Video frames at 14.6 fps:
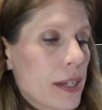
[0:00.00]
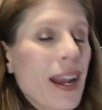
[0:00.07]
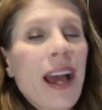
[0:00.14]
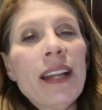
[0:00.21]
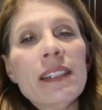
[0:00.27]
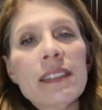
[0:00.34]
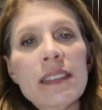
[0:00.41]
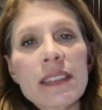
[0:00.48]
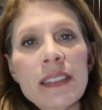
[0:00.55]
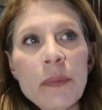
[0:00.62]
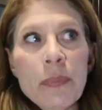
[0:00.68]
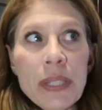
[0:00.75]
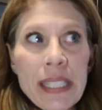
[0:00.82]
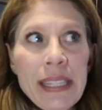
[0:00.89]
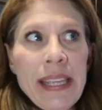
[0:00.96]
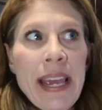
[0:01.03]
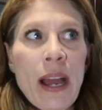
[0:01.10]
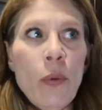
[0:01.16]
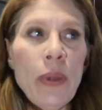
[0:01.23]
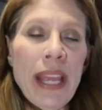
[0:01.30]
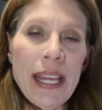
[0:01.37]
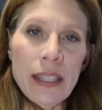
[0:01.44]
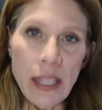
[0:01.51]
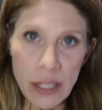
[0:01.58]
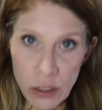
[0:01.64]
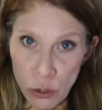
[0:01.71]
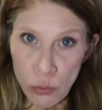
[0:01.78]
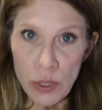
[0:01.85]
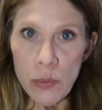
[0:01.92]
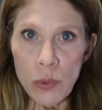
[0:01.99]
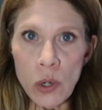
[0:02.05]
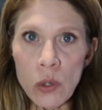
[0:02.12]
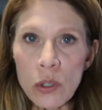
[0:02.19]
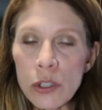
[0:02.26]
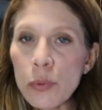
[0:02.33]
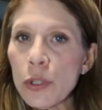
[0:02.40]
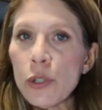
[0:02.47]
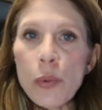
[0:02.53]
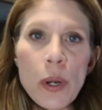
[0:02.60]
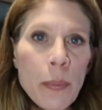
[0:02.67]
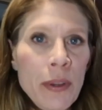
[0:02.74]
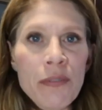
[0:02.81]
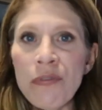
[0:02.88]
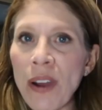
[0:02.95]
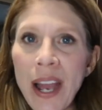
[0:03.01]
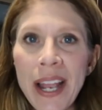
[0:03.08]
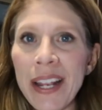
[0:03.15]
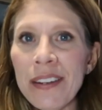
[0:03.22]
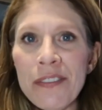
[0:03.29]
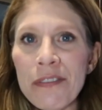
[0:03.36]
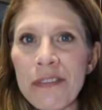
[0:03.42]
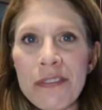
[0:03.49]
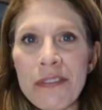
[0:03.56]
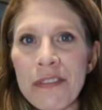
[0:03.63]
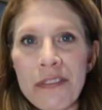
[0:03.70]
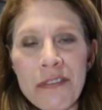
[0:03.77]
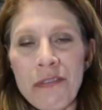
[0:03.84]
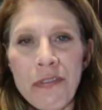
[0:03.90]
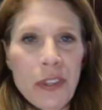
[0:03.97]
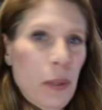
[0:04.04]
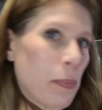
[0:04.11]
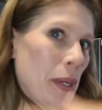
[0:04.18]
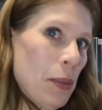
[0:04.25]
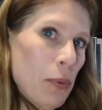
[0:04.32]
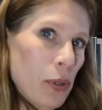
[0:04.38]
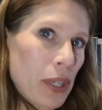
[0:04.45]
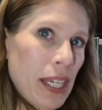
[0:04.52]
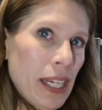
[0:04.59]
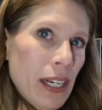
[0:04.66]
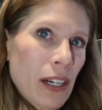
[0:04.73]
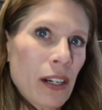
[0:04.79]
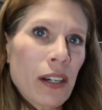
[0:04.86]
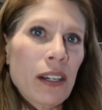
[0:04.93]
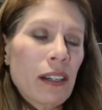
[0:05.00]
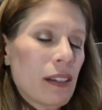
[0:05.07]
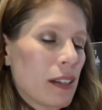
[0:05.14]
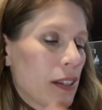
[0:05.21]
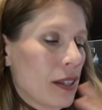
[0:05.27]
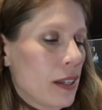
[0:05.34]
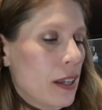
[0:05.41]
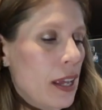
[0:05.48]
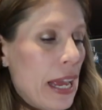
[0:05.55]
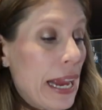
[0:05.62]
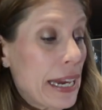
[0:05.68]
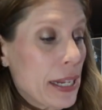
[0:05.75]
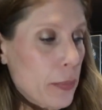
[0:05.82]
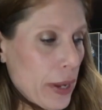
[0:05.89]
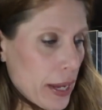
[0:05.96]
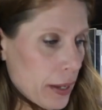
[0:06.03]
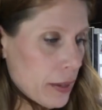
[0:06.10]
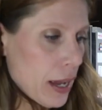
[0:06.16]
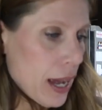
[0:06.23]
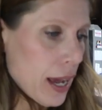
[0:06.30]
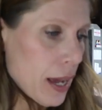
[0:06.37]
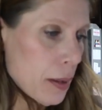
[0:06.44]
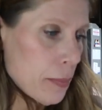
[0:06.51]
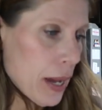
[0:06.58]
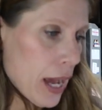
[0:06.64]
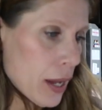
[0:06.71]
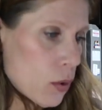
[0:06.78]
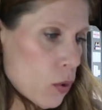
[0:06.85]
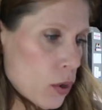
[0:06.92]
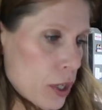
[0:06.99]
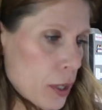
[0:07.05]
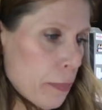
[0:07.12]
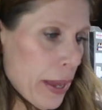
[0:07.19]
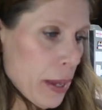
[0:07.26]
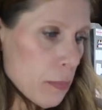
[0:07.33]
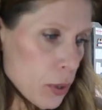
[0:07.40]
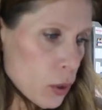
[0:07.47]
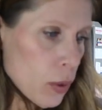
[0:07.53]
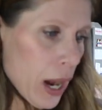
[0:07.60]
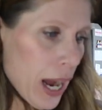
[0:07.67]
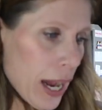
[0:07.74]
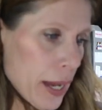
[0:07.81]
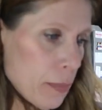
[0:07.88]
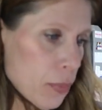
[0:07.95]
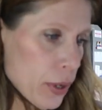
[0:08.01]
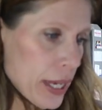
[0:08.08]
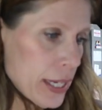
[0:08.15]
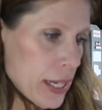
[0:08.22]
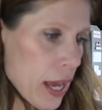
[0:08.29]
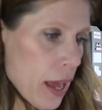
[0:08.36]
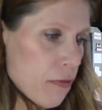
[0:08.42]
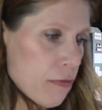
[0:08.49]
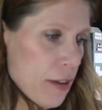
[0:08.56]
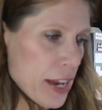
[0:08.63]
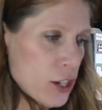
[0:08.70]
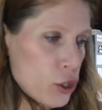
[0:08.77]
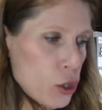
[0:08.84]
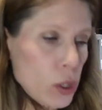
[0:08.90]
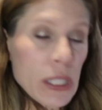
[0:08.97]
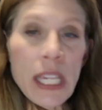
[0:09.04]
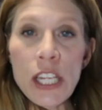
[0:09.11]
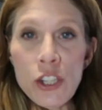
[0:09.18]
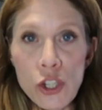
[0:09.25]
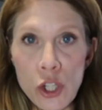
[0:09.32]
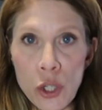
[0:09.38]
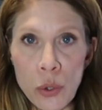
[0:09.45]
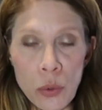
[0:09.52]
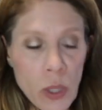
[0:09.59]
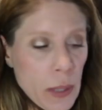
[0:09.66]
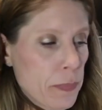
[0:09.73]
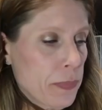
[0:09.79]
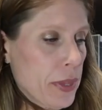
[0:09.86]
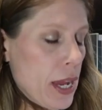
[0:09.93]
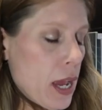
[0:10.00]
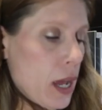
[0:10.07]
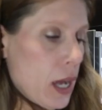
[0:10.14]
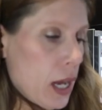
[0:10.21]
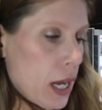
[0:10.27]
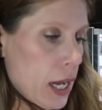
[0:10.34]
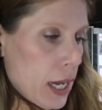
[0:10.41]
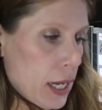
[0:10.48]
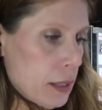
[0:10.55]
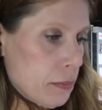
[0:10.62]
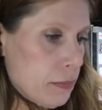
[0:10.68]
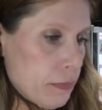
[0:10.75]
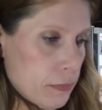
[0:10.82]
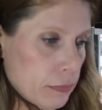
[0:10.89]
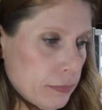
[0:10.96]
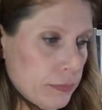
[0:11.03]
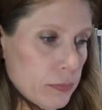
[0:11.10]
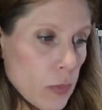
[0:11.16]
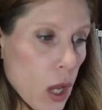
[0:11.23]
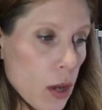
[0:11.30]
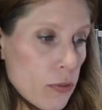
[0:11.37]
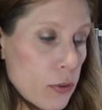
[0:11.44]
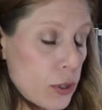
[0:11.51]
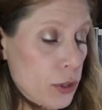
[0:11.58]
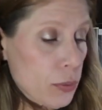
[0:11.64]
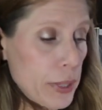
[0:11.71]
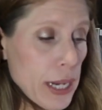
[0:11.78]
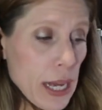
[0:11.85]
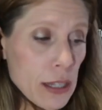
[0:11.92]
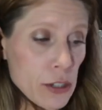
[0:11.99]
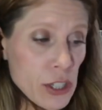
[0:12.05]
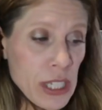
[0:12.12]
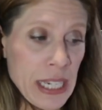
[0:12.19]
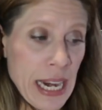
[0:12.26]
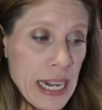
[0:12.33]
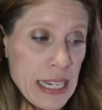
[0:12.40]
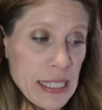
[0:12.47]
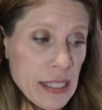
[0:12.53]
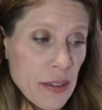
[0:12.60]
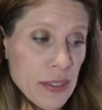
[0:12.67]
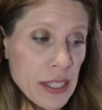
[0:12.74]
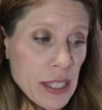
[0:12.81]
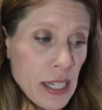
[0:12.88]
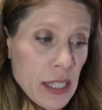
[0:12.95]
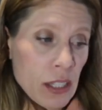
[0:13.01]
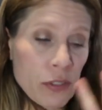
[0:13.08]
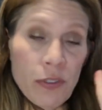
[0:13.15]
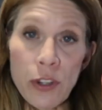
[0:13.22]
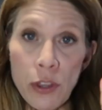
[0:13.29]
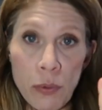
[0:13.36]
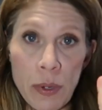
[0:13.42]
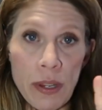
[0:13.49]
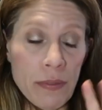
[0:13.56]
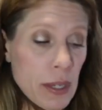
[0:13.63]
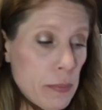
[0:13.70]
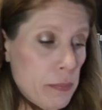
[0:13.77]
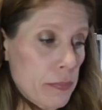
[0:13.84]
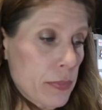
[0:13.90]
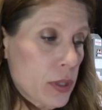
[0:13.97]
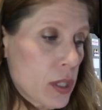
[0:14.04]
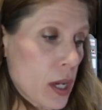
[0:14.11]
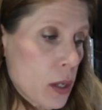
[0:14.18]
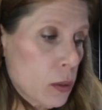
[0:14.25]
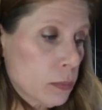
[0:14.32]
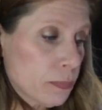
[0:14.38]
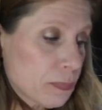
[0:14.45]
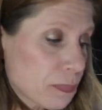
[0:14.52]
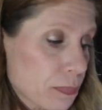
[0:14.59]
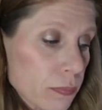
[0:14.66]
not completely out. We had like 3 rolls, which would have been fine for the people here. Anyway, I ordered bamboo hybrid facial tissue for $3.87 for 3 of them. So